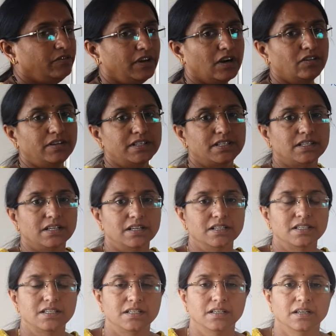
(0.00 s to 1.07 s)
we have
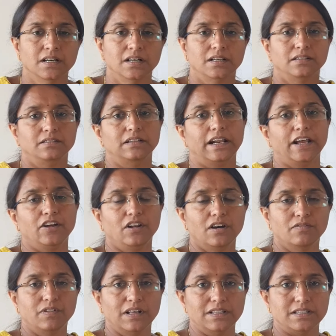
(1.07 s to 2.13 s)
discussed
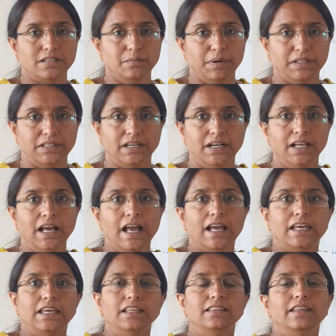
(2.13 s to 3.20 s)
regular falsy method.
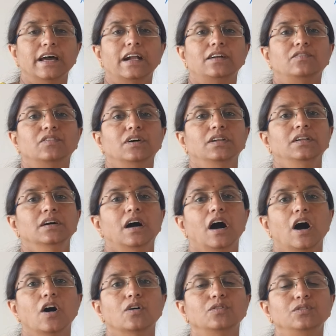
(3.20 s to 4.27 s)
In that one,
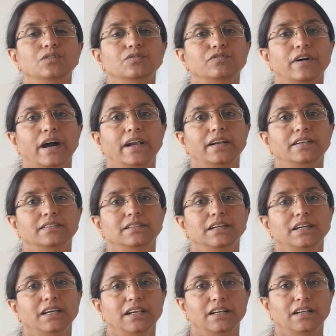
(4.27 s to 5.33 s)
how to find the
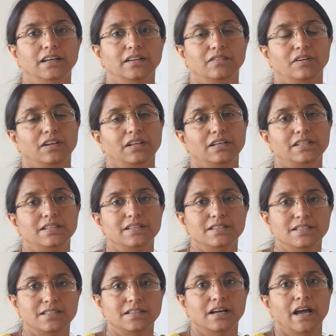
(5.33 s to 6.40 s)
interval, it
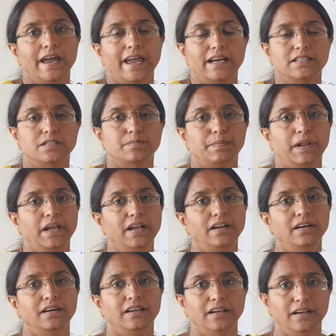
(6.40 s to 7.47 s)
is
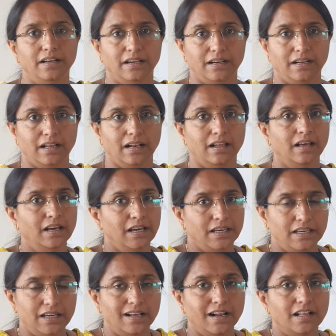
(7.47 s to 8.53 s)
explained in detail.
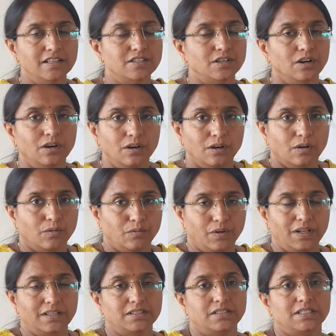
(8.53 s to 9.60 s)
Here also,
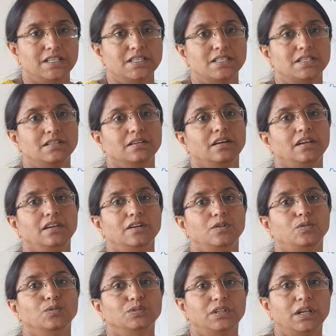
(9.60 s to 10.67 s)
we will just in
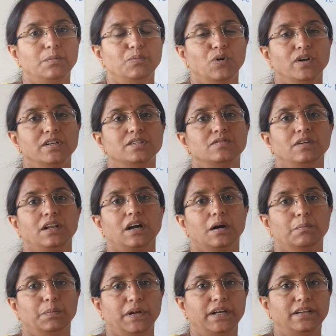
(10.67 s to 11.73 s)
2-3 points we will
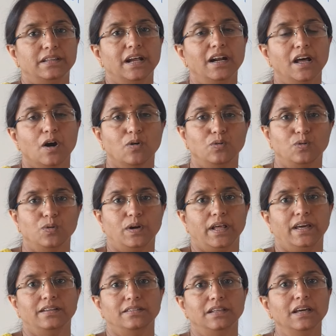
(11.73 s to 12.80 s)
complete that, how to
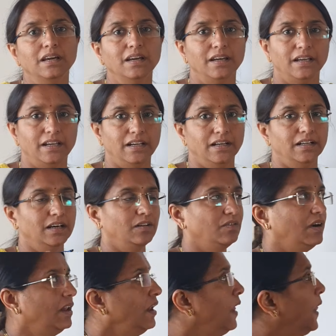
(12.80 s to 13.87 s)
take the
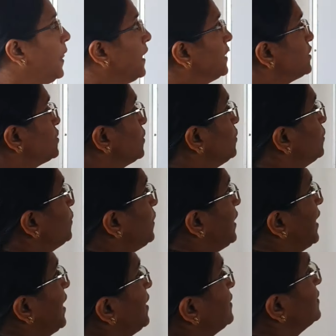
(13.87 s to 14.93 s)
interval. So to
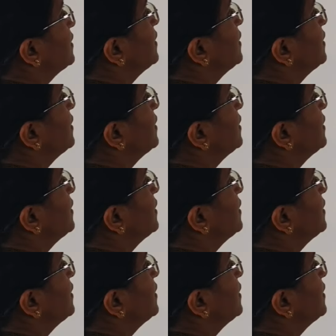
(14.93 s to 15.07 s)
take